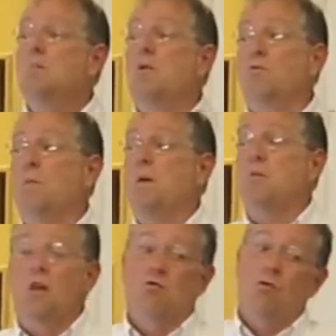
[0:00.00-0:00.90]
But
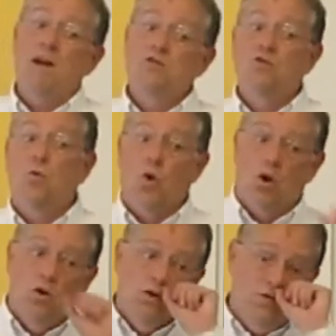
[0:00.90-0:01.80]
remember, the rest of the
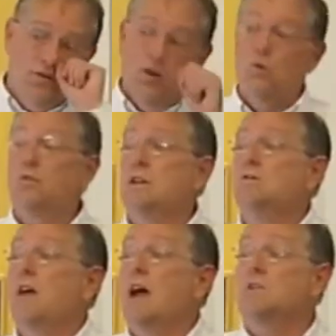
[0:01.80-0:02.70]
world is filled with
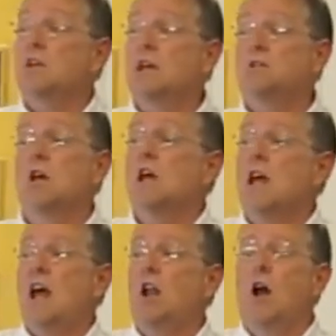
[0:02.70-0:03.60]
these vaccines,
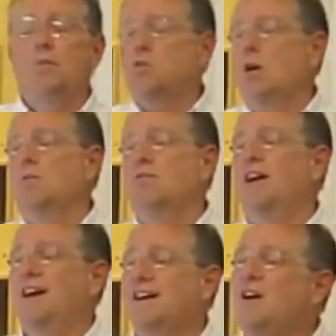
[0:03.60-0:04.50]
and all, I'm
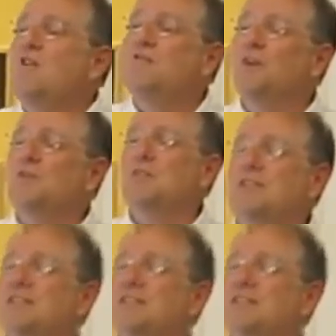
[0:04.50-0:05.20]
sorry, filled with